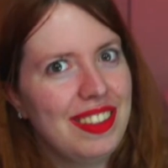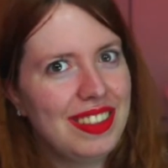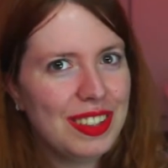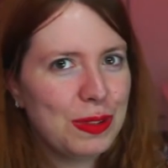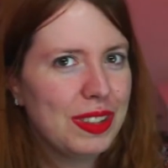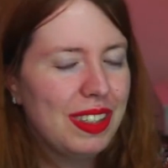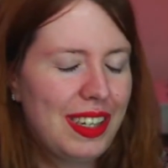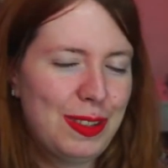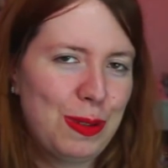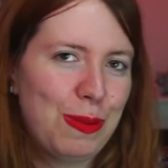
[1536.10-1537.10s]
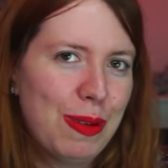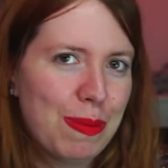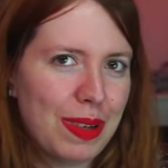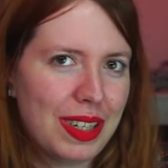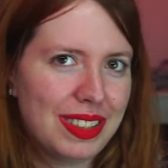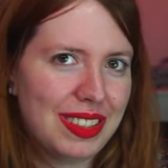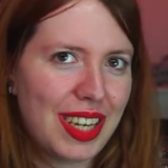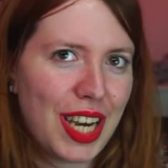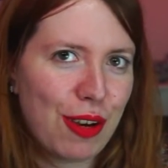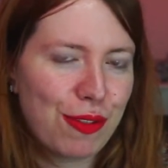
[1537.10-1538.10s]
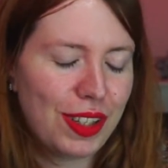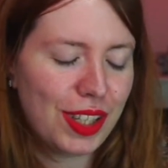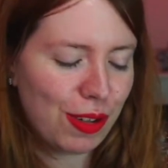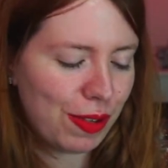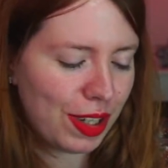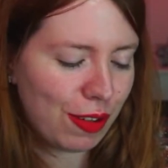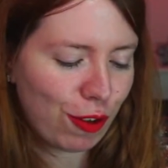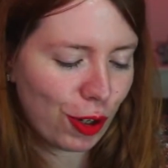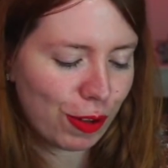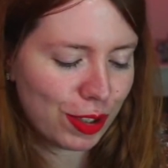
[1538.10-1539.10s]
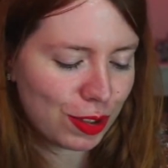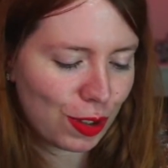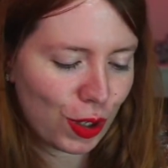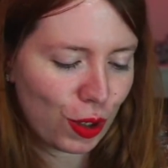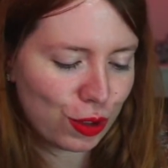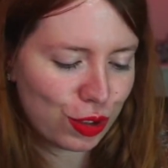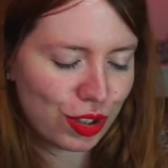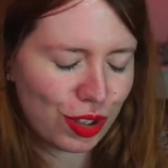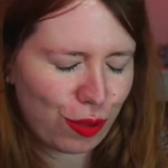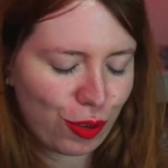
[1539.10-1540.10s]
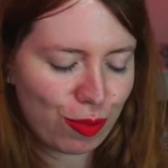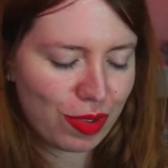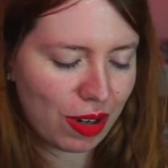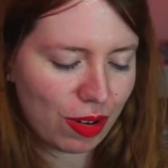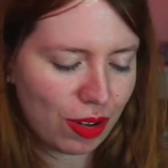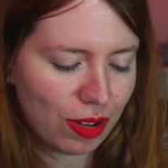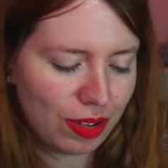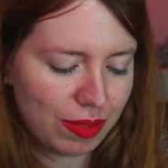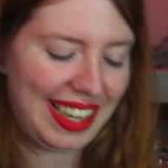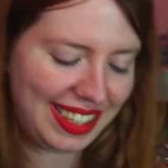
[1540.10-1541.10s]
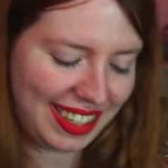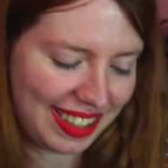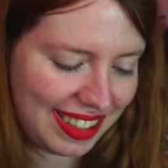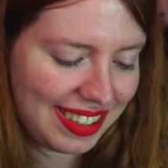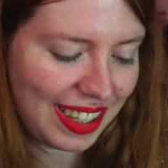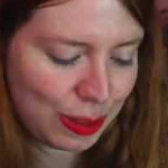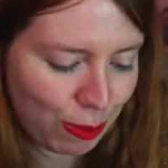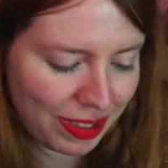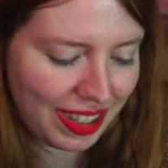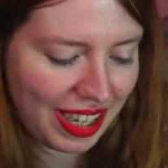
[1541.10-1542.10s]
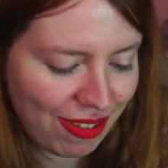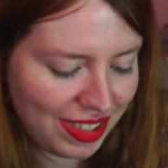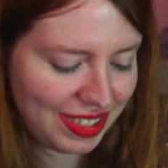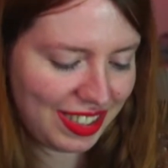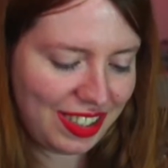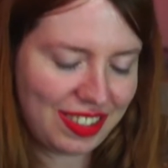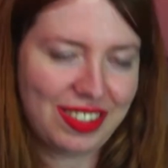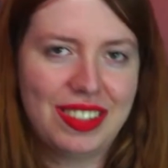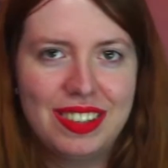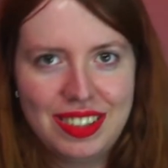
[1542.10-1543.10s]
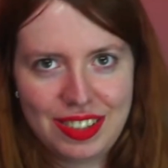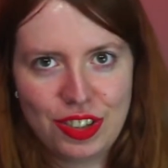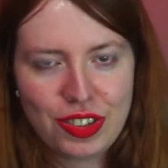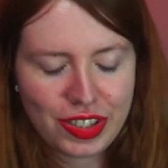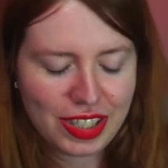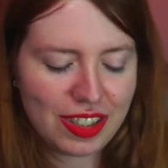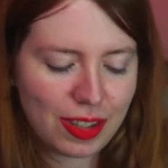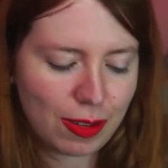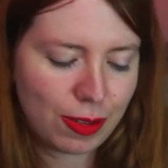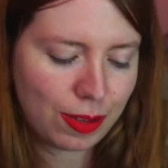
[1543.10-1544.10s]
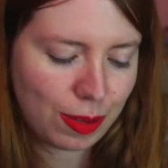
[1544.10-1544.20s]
one it has to be a must-have in every Florence concert from now on. Okay, next one, Heaven is Here, another interlude.